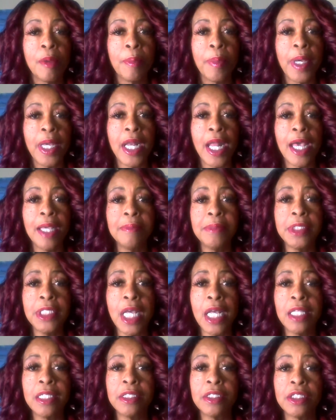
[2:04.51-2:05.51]
But I'm
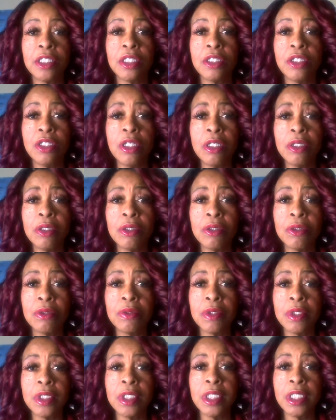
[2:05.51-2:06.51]
challenging
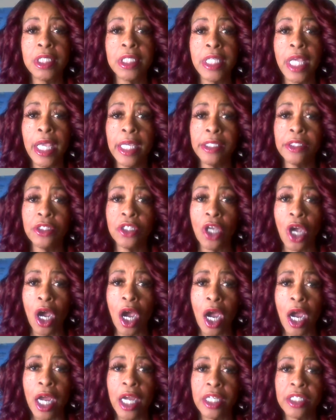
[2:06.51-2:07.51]
you to take
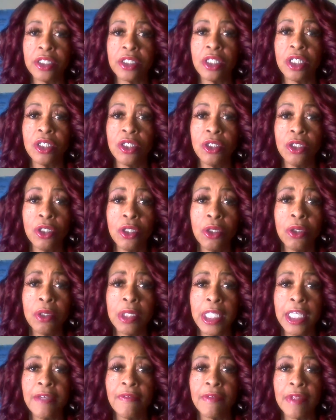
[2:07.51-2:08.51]
charge.
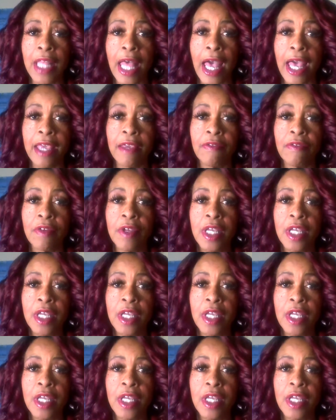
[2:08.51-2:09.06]
You live life.